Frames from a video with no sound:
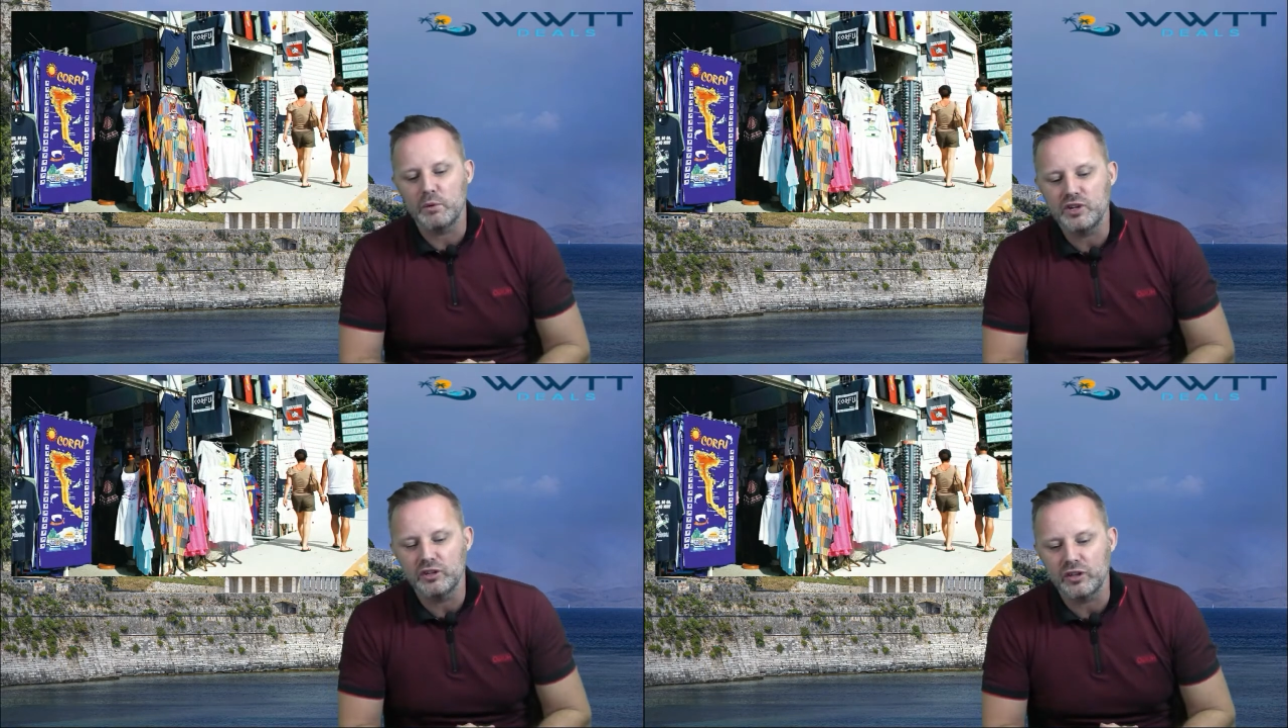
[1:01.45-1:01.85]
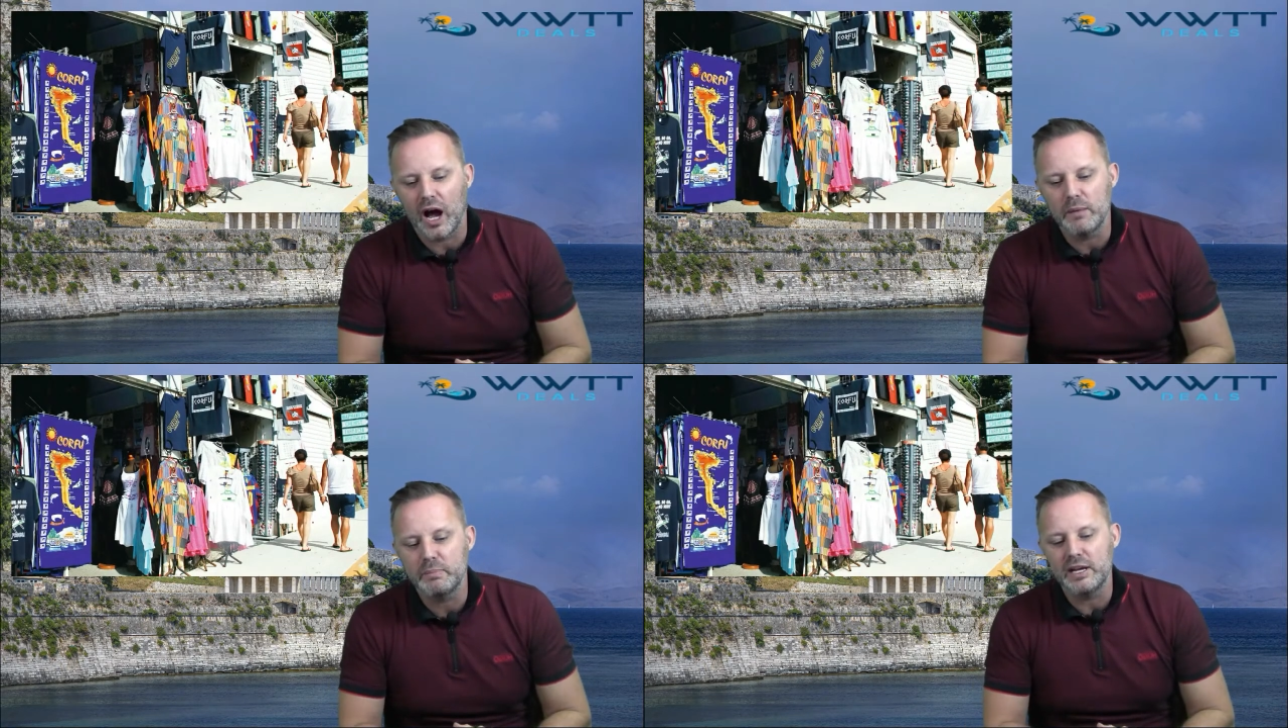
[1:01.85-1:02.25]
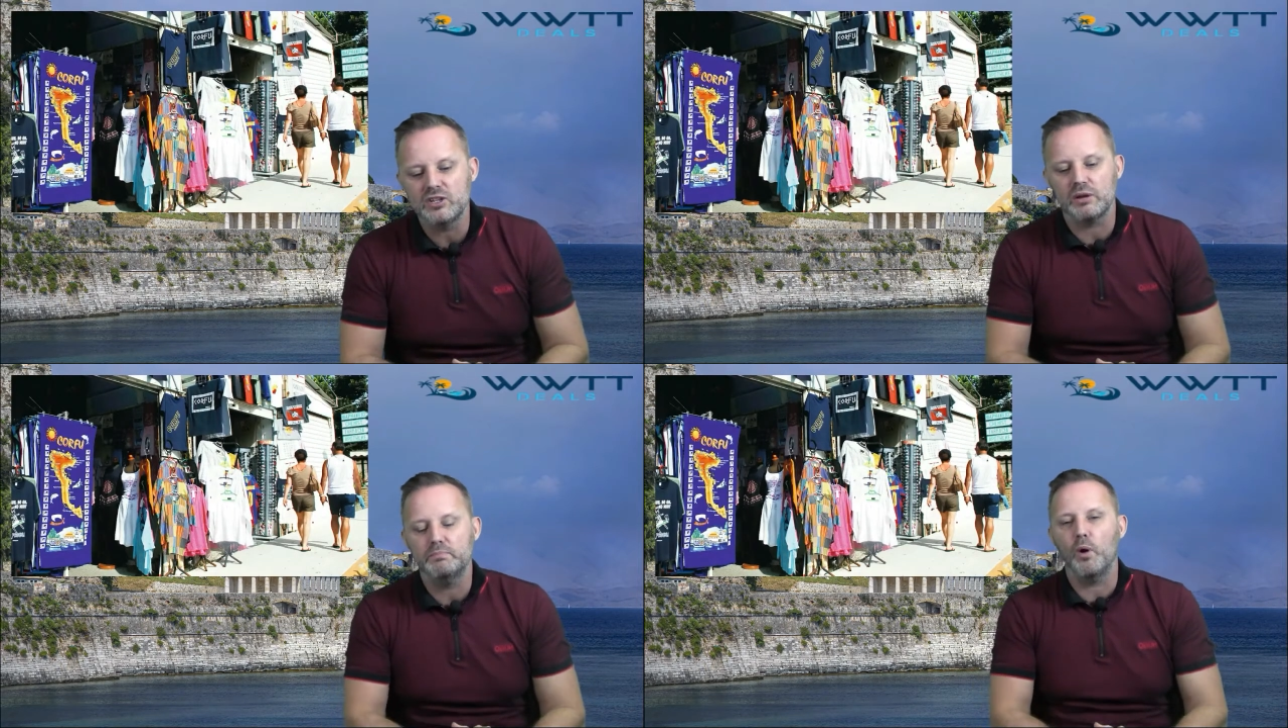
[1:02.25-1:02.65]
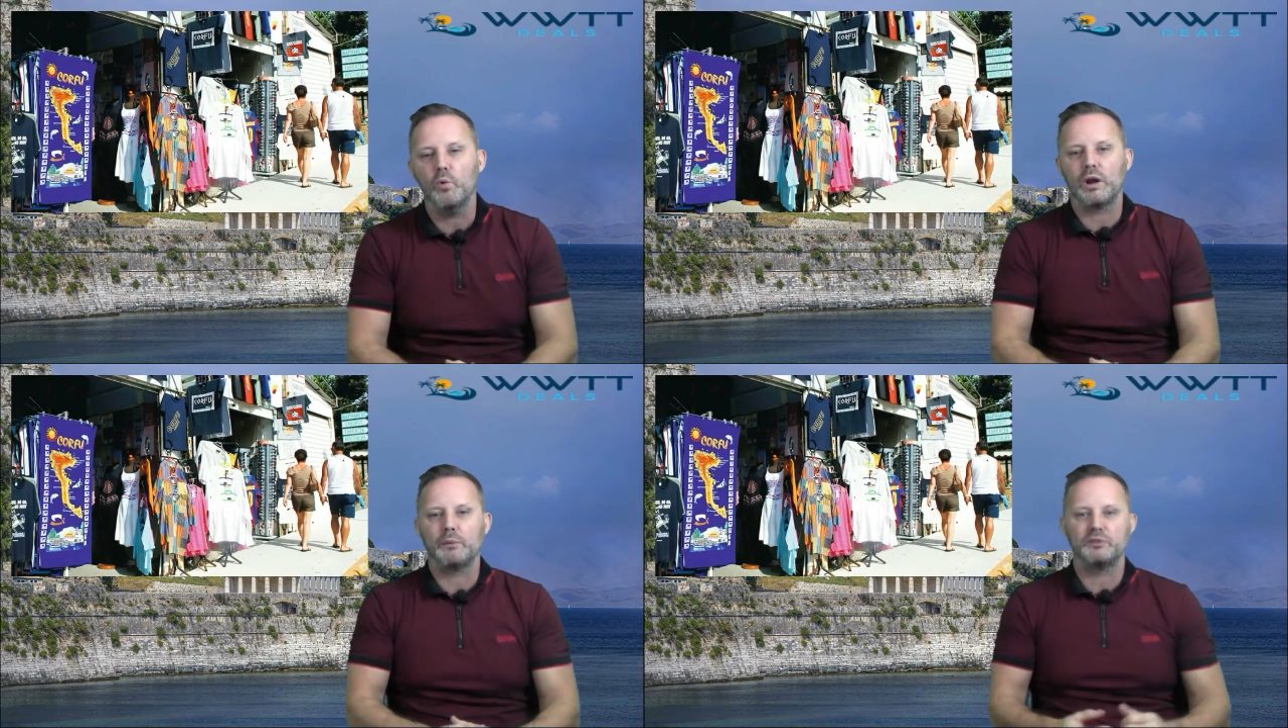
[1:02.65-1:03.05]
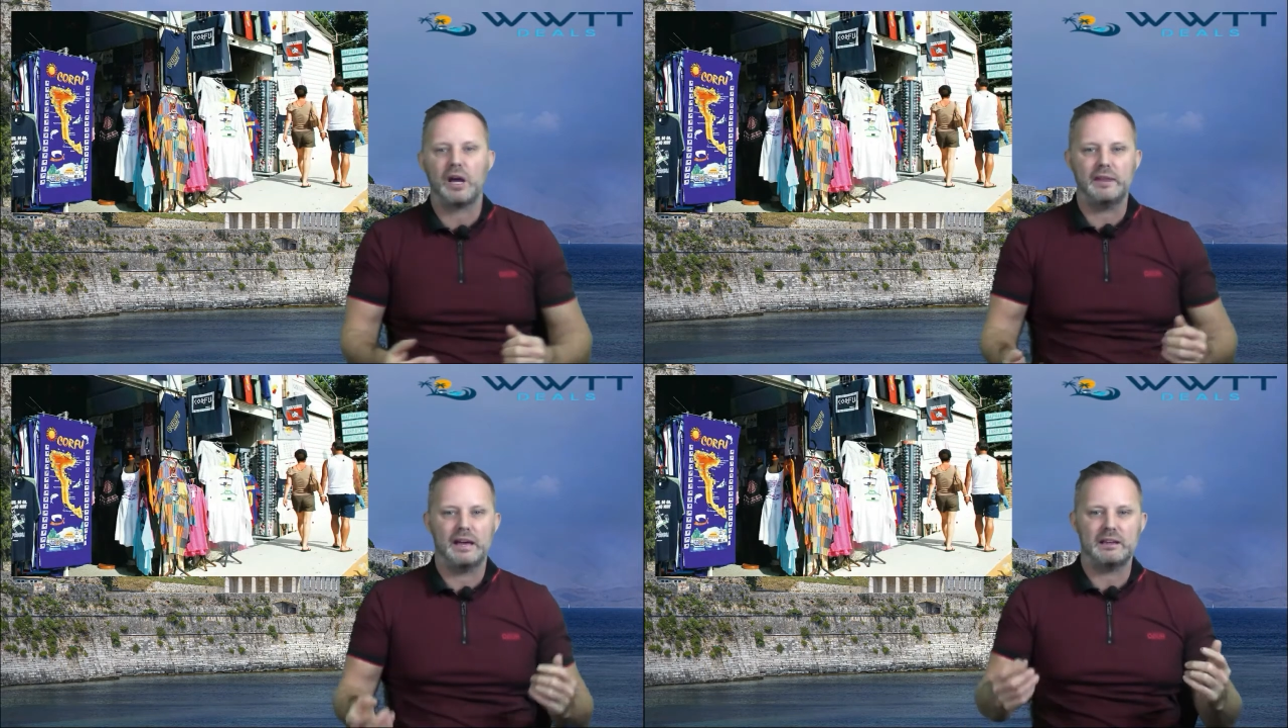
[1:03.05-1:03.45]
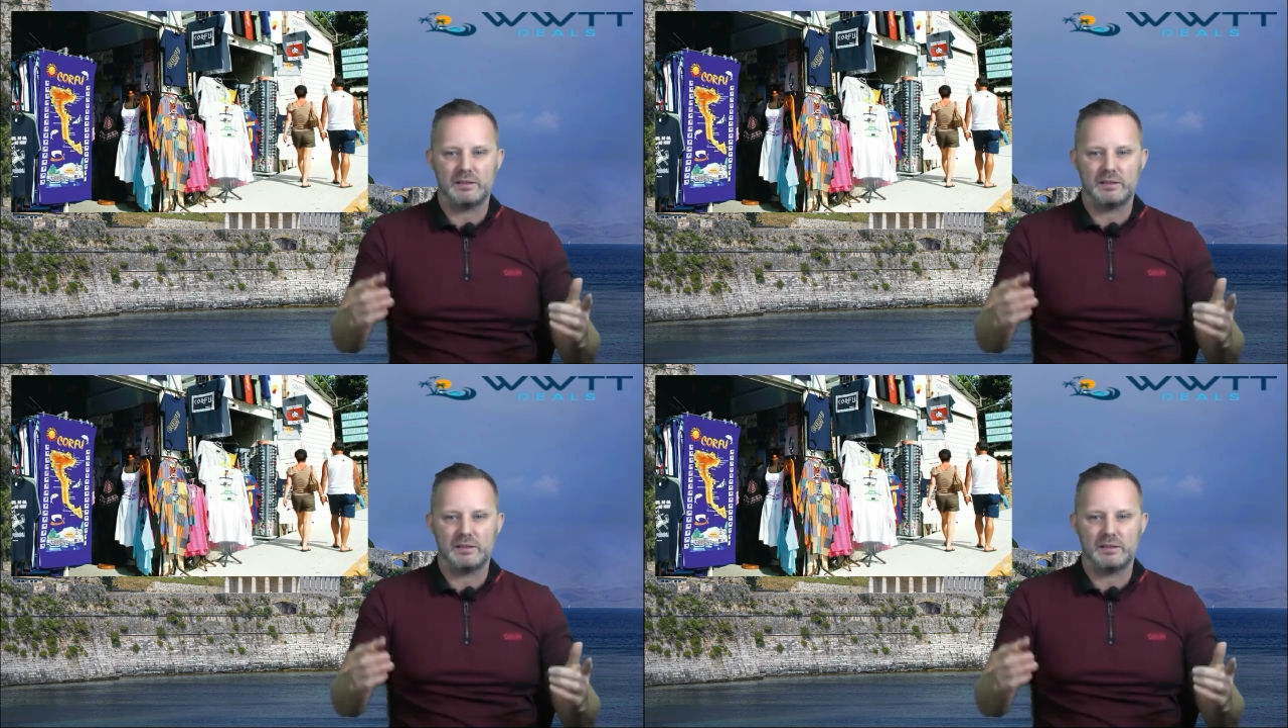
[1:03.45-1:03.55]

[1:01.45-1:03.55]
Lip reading: which is a beach and pool club, to go there and